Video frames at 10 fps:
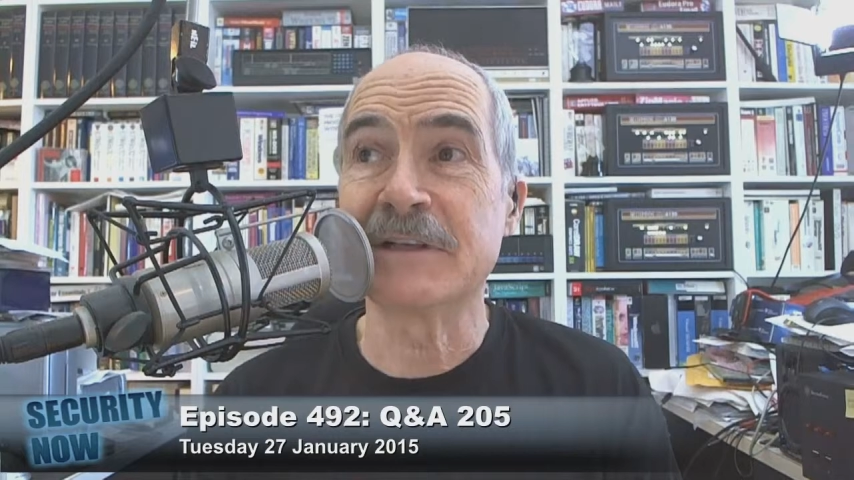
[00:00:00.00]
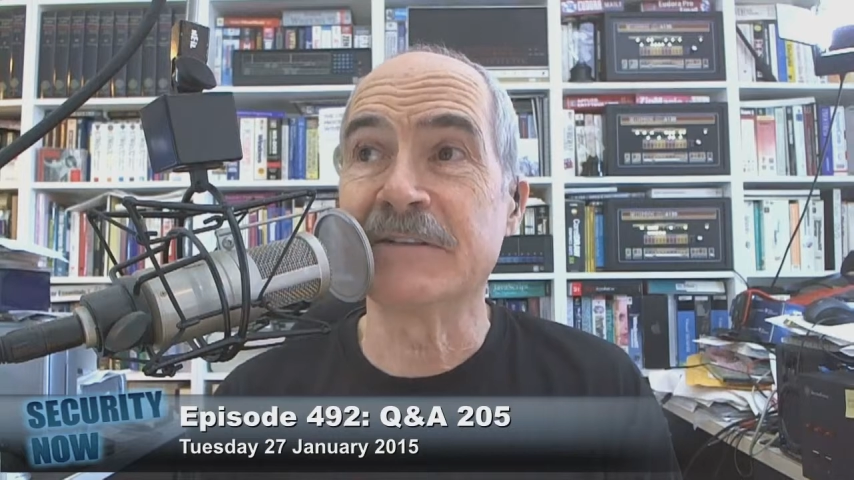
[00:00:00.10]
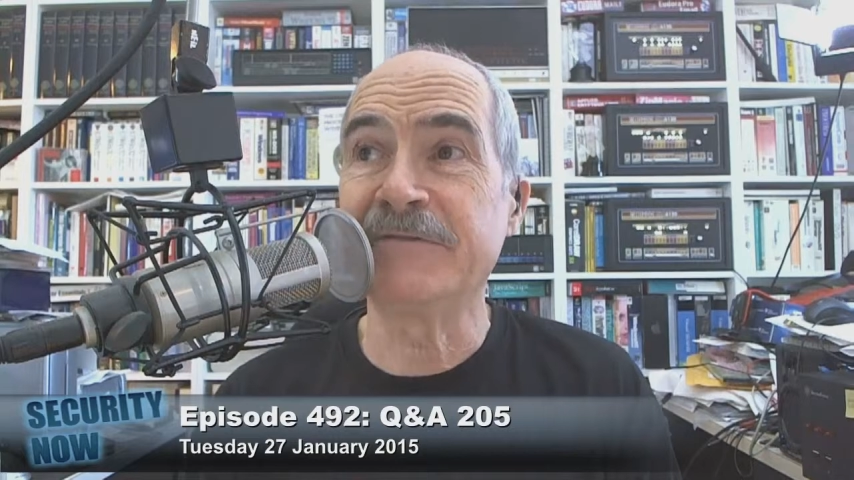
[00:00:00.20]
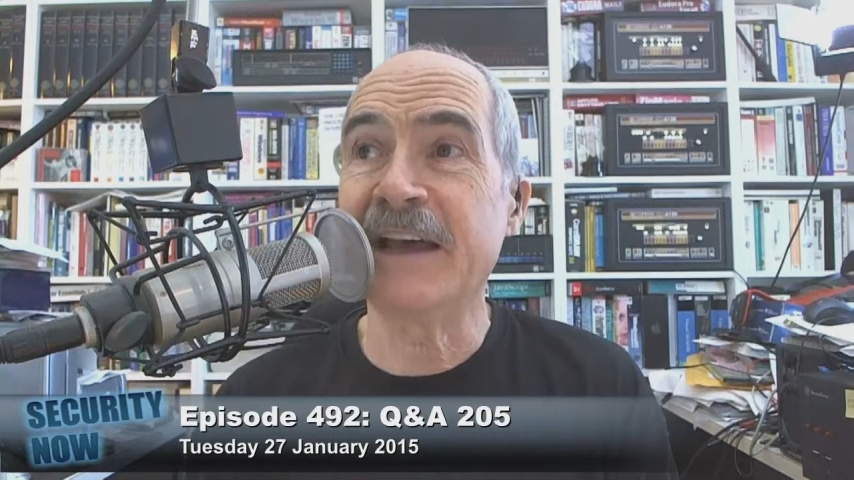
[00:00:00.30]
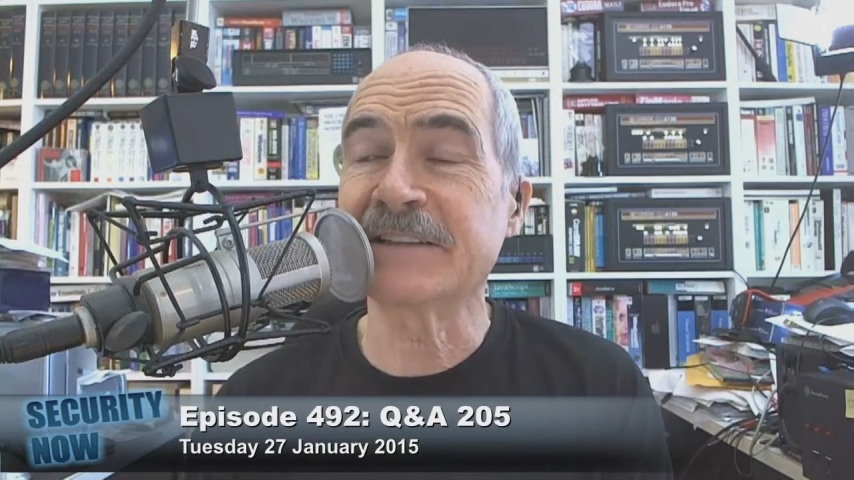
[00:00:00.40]

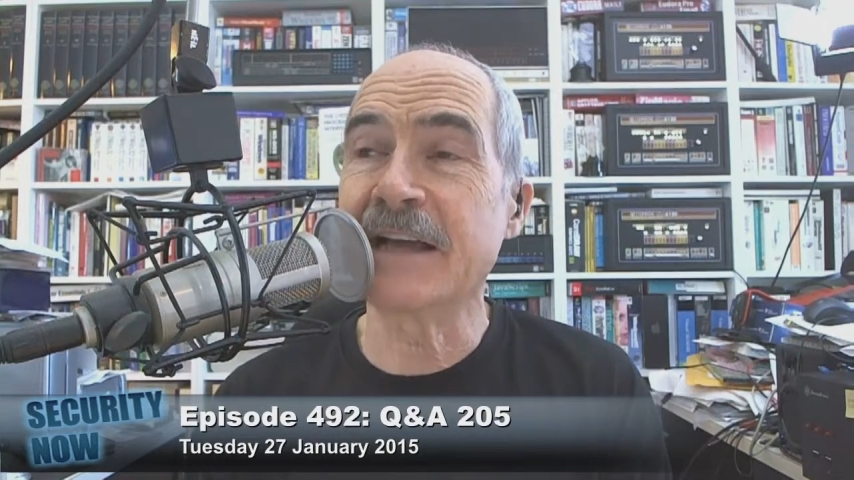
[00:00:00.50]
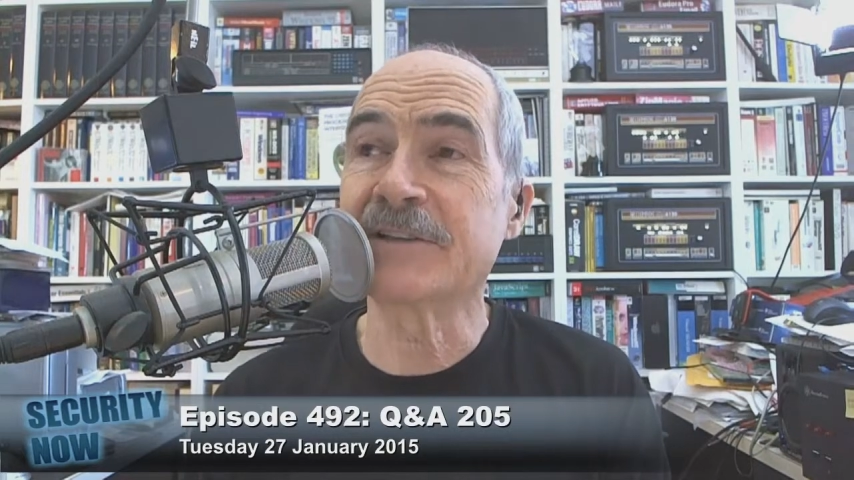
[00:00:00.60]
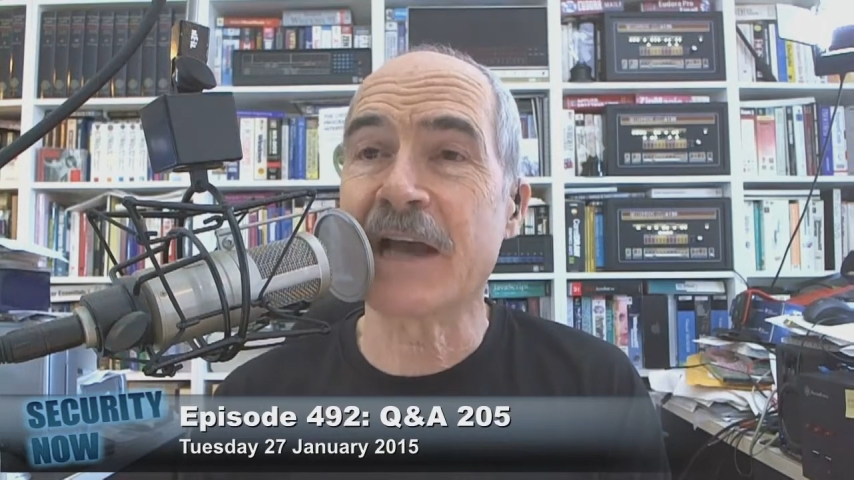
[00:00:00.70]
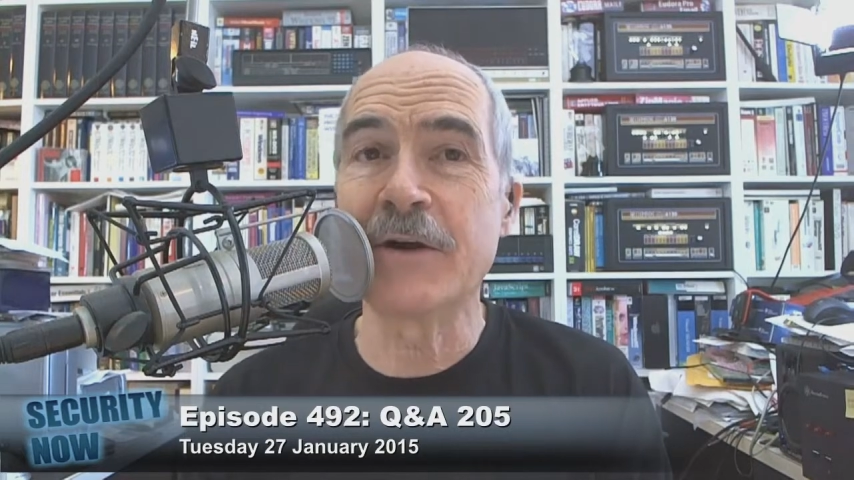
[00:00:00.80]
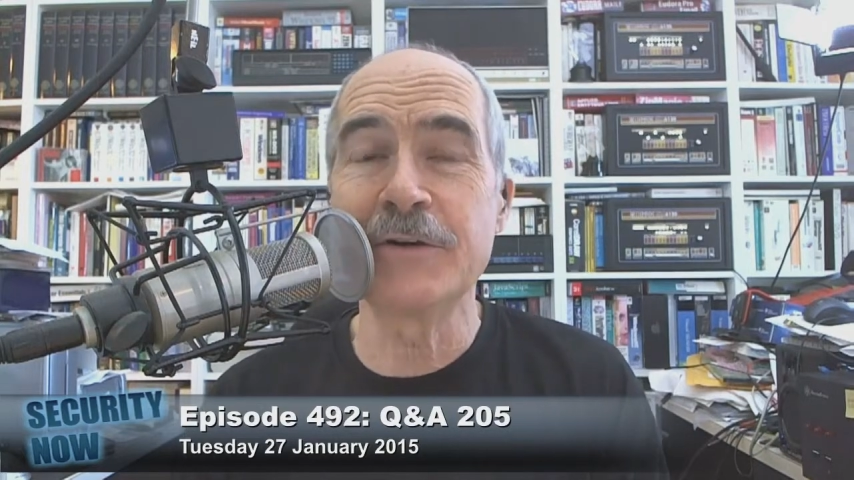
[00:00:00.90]
In fact,
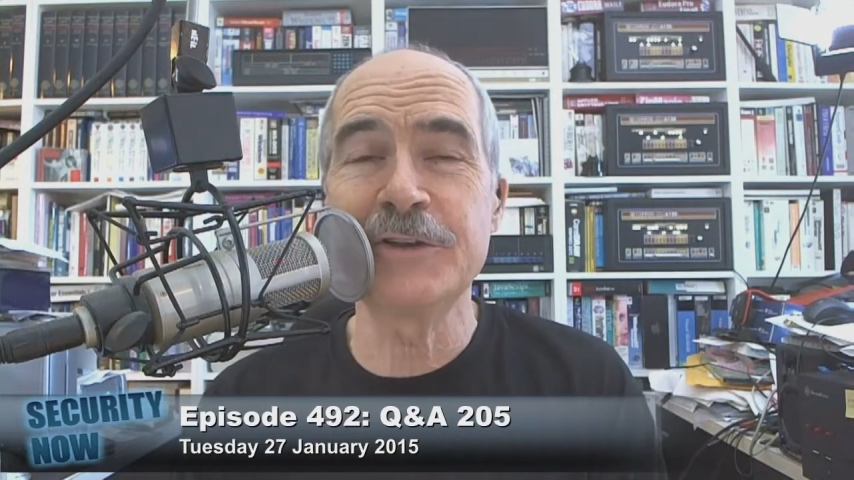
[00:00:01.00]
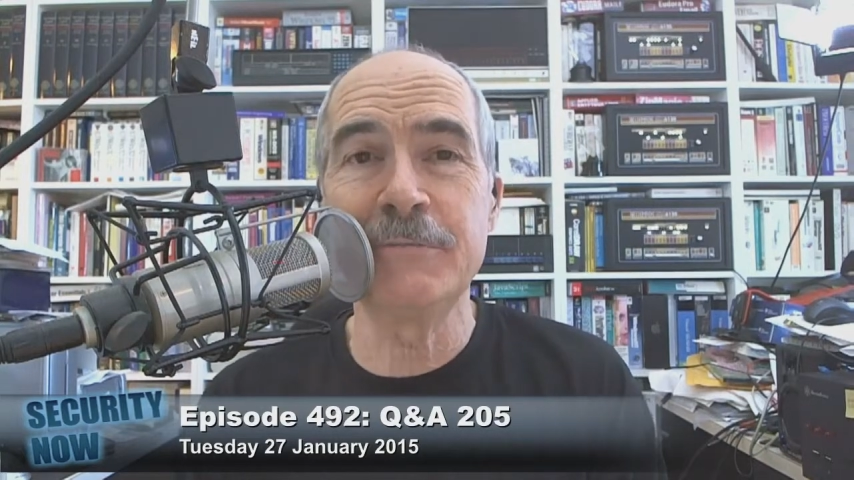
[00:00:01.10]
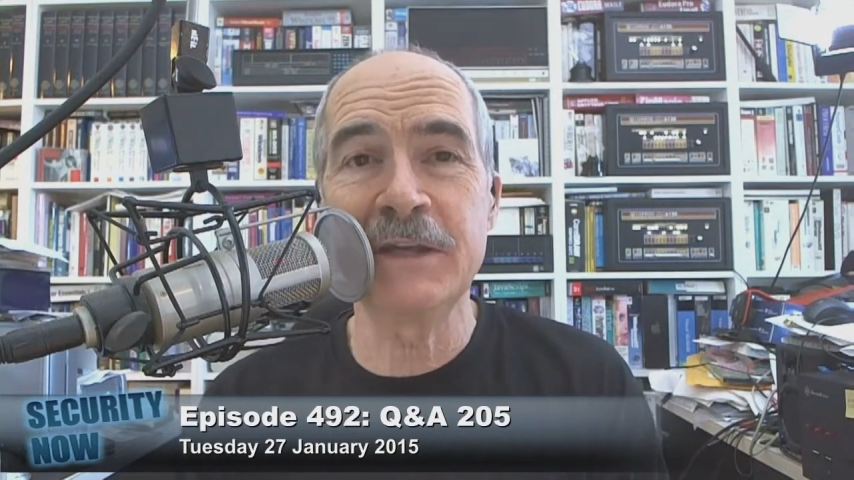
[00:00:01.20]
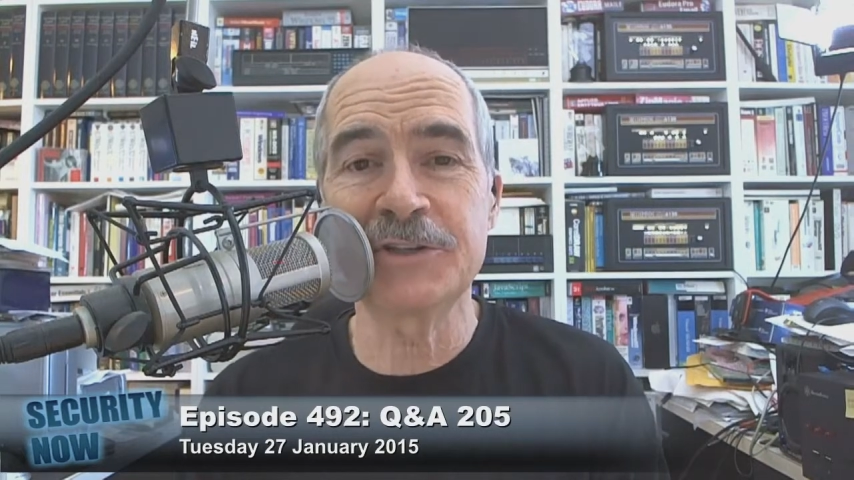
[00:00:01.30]
I heard you